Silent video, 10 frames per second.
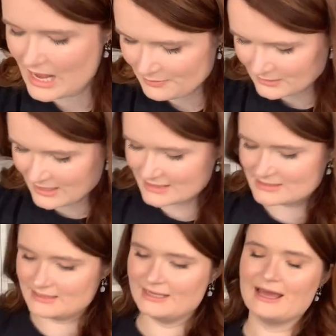And then
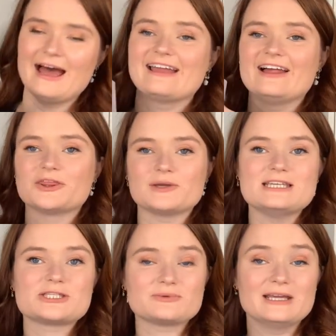lastly, I got
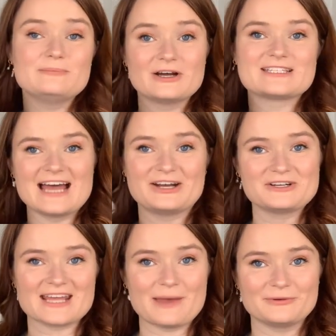these three books at her
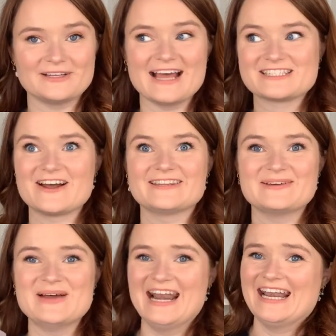table. I saw
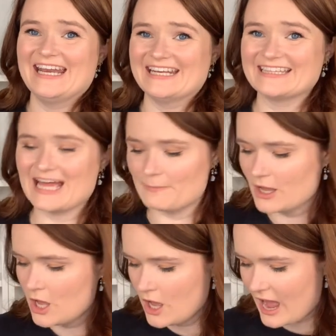them and needed them.
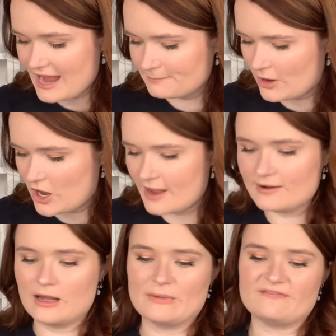I bought
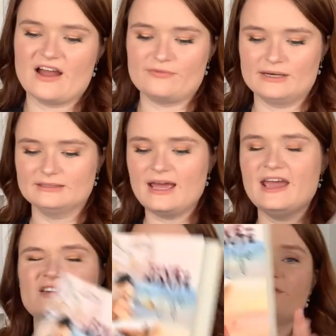um, A Five Minute
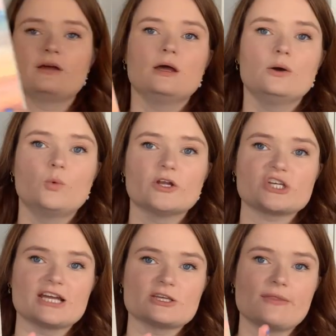Life, which
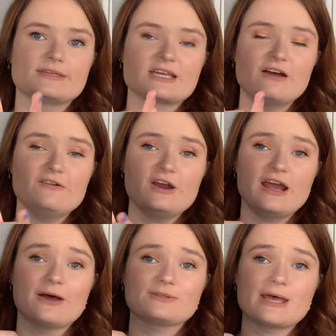I saw this cover
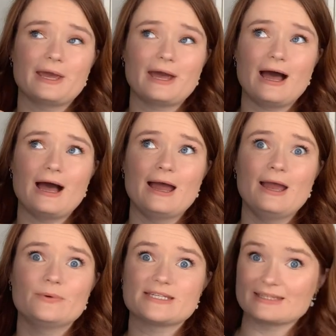and I was like,
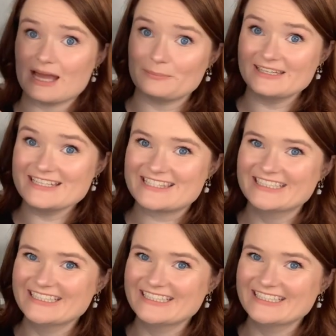I will take that, please.